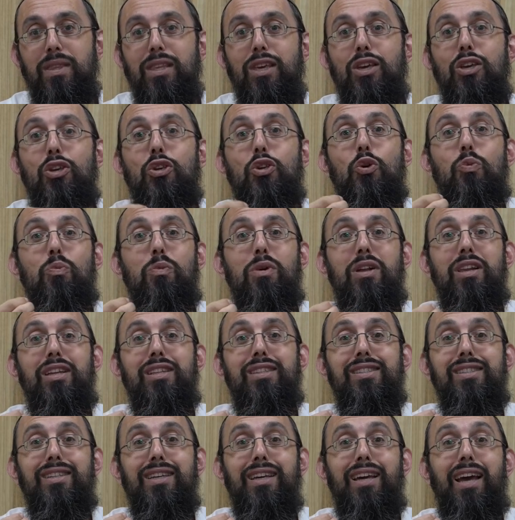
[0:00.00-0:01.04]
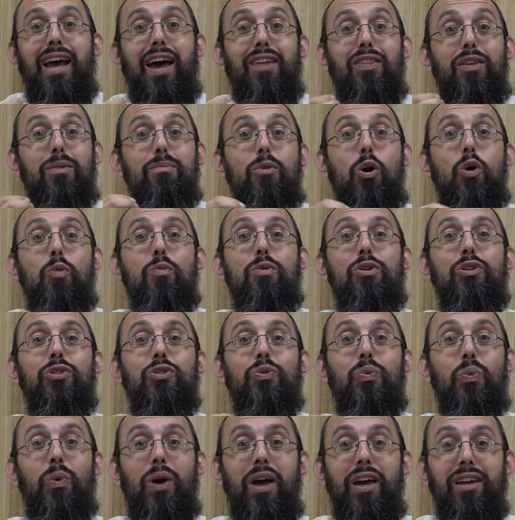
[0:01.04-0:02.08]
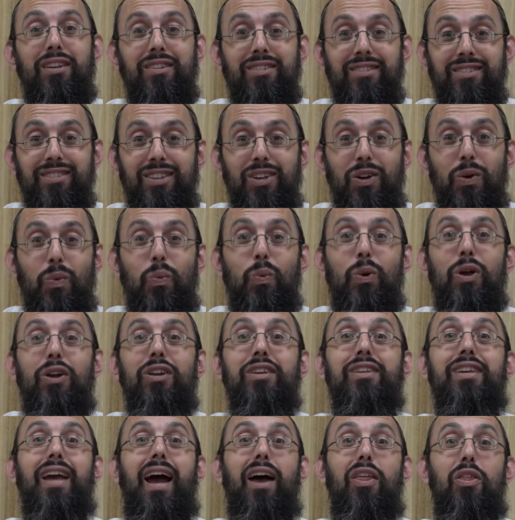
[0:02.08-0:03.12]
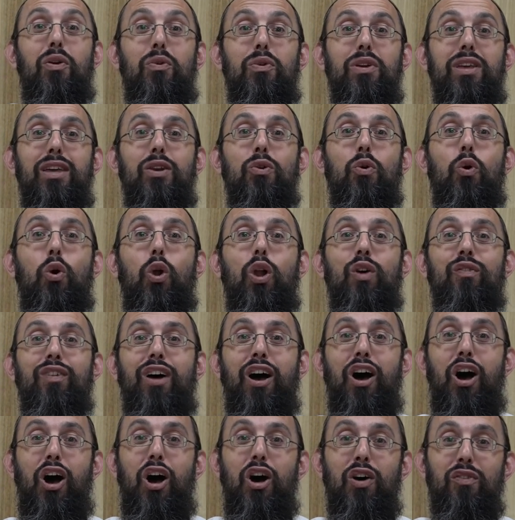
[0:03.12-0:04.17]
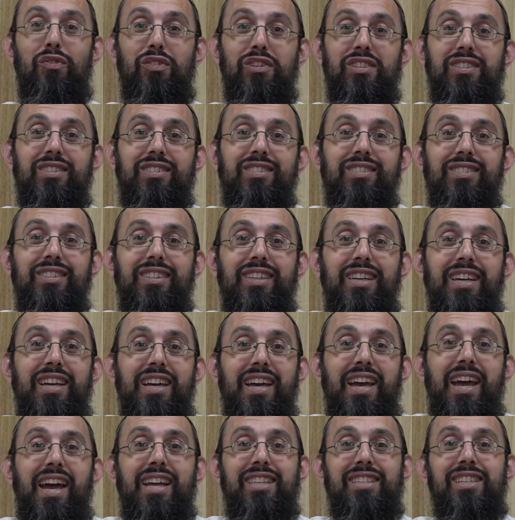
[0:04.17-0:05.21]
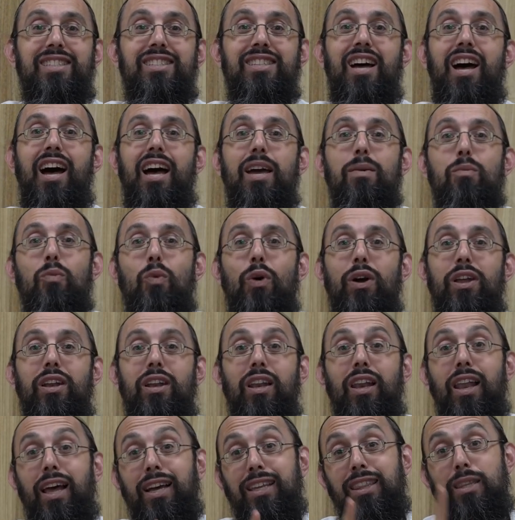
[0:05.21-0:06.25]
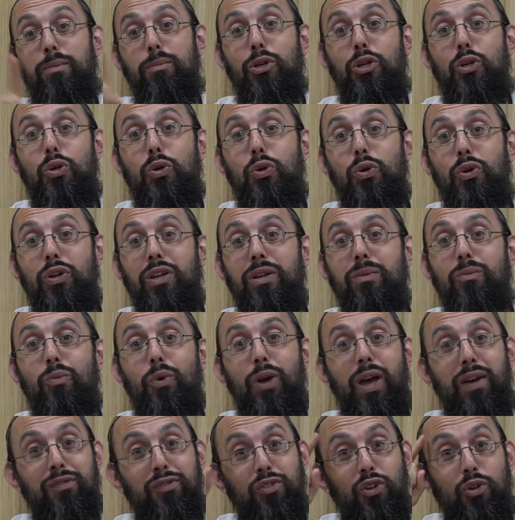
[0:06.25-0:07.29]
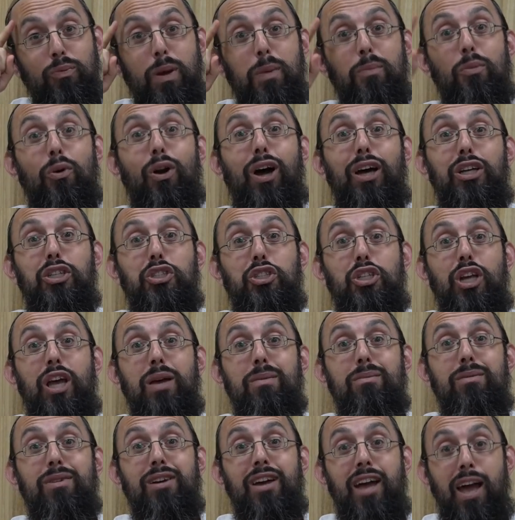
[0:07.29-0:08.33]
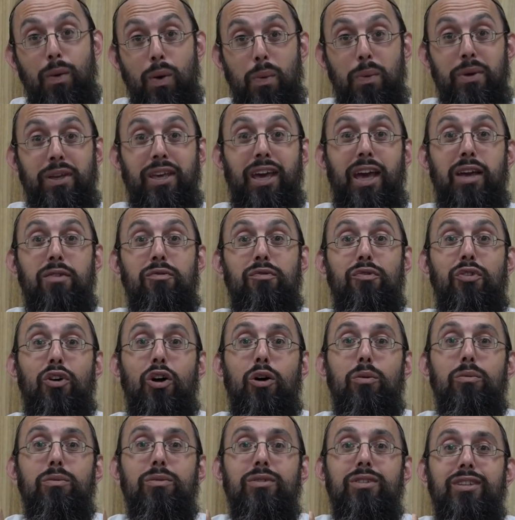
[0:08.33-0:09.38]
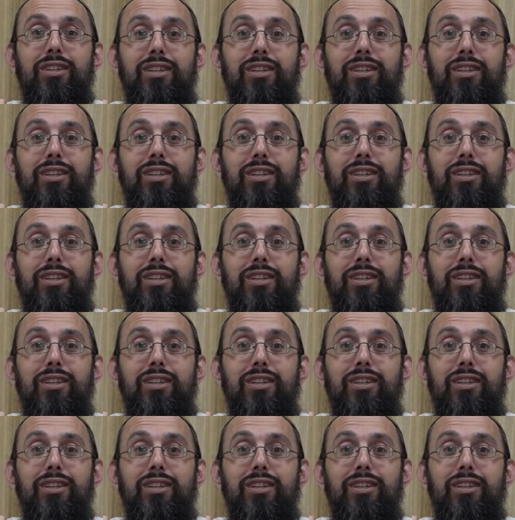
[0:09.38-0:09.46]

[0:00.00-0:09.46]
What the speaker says: Humility at the moment when we're gathering in all of our harvest. It's a time when, like the Bikurim, we have to remember Hashem, where we came from.